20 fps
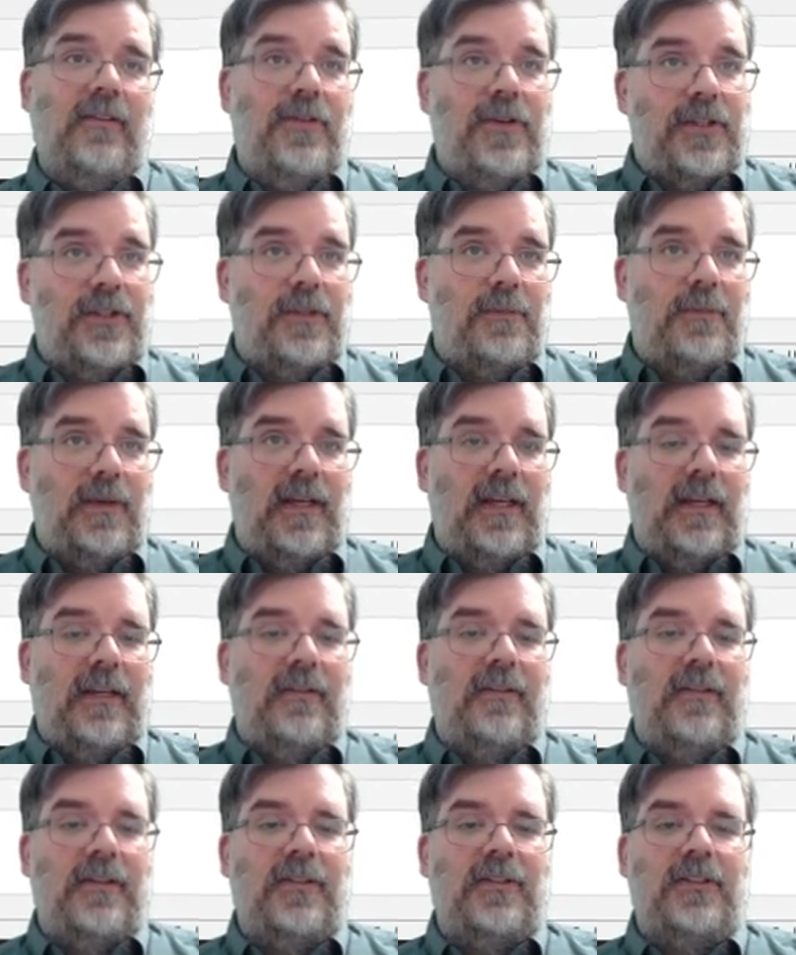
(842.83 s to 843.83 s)
the
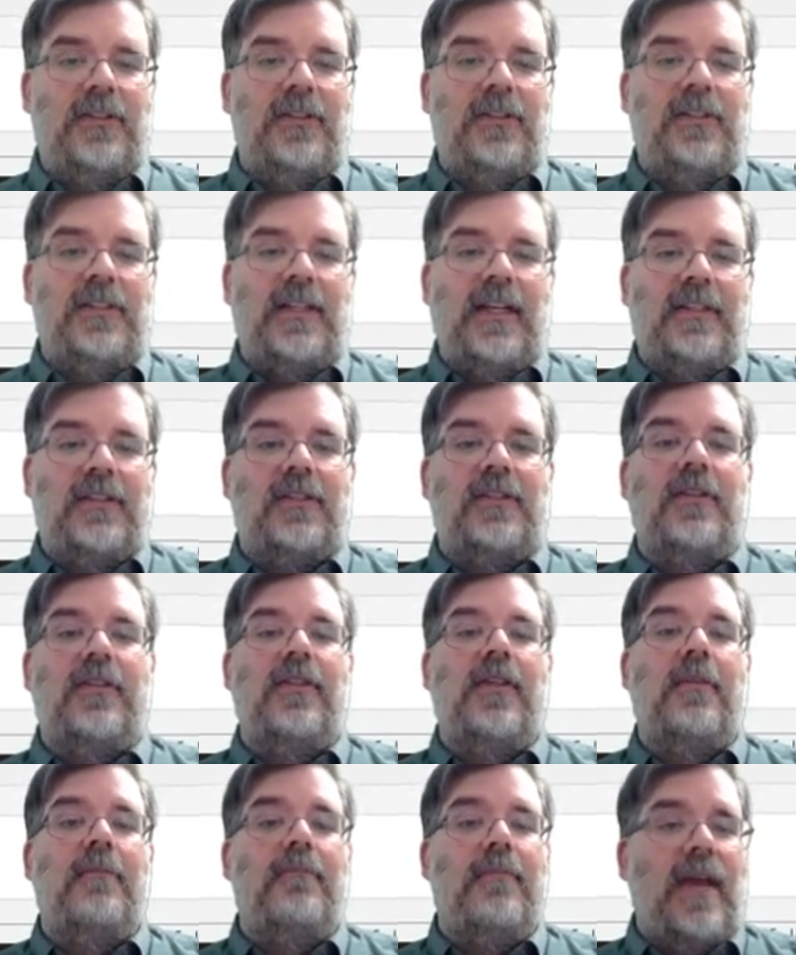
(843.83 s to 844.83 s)
speed. This just sets
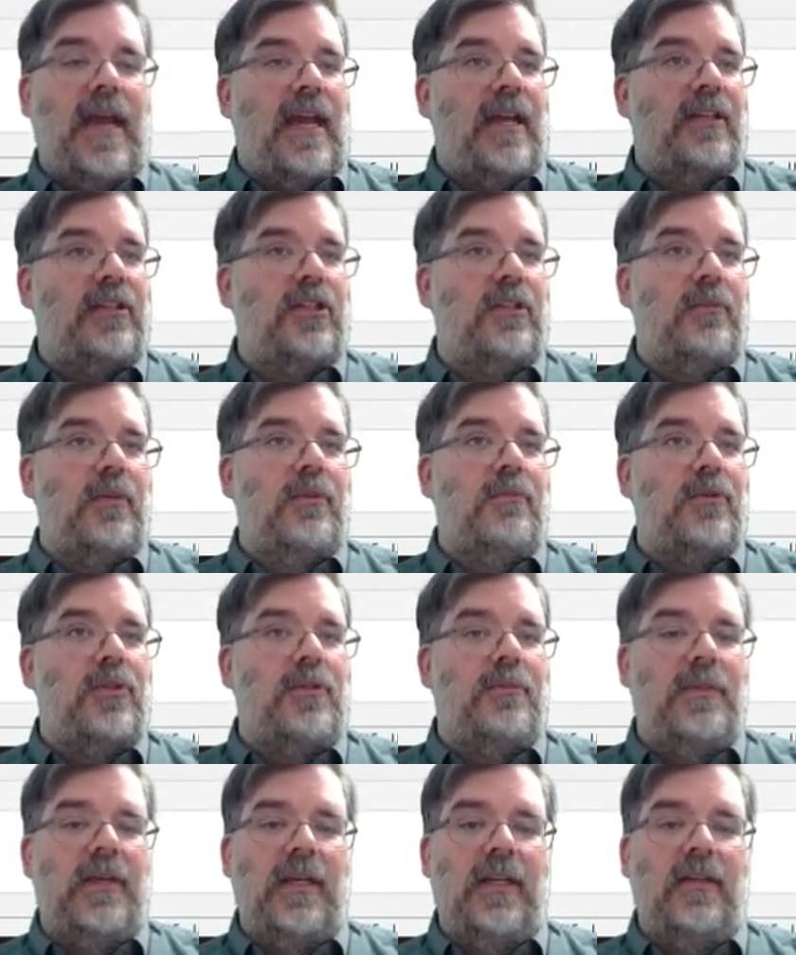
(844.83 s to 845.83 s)
the maximum
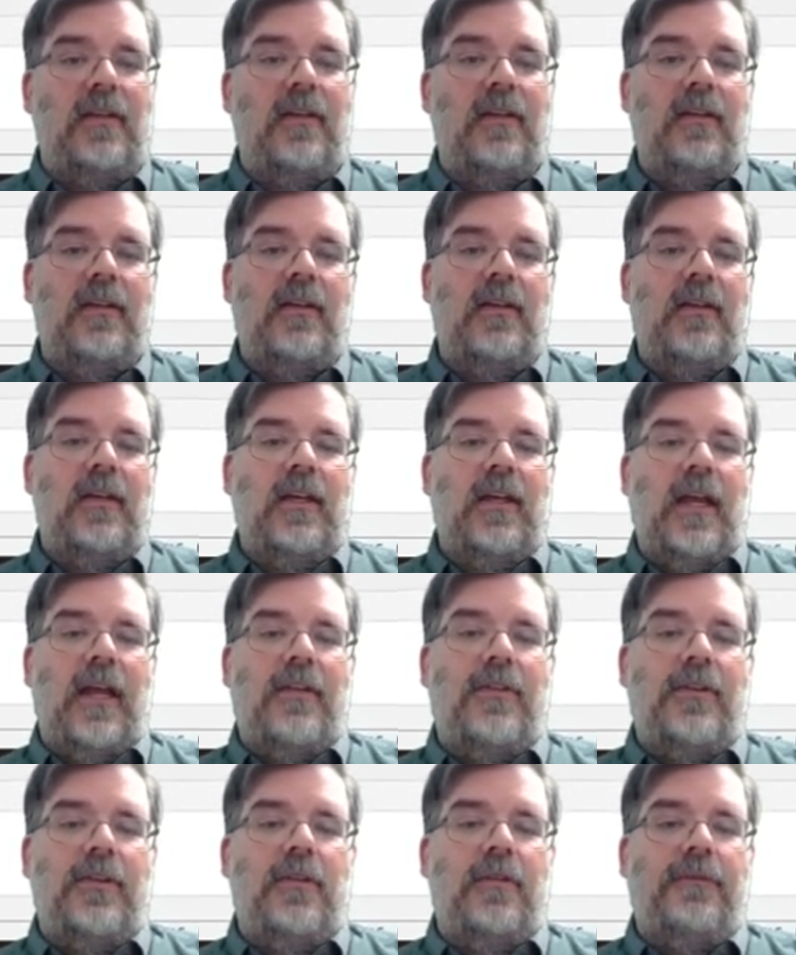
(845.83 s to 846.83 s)
speed
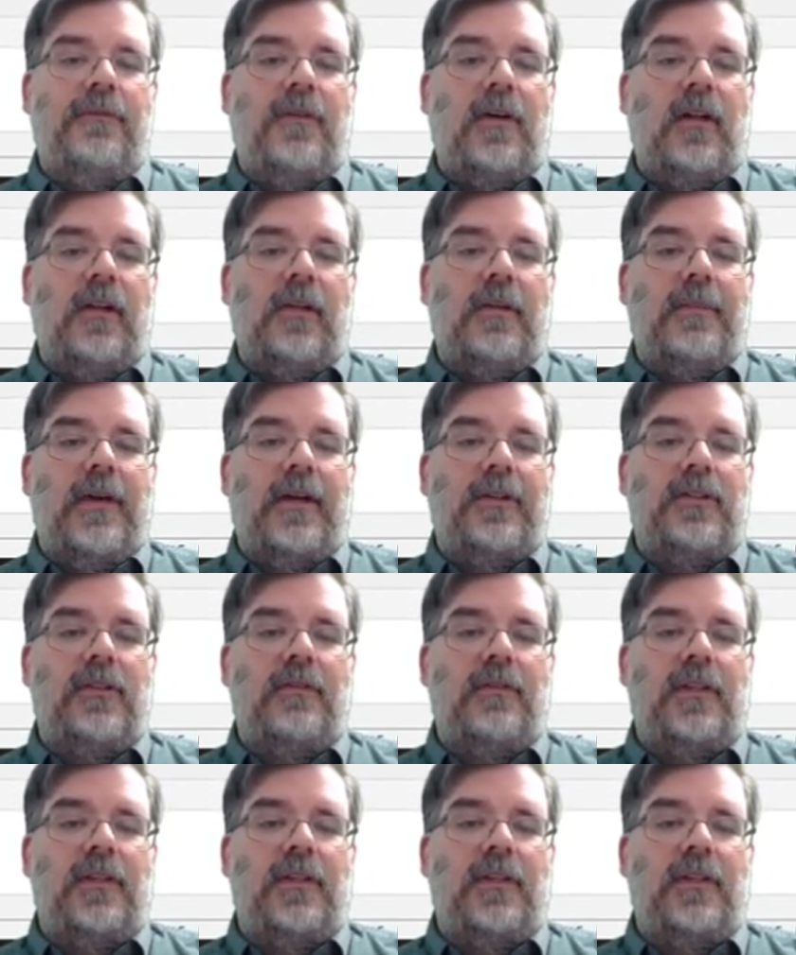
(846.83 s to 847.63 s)
and the default amounts of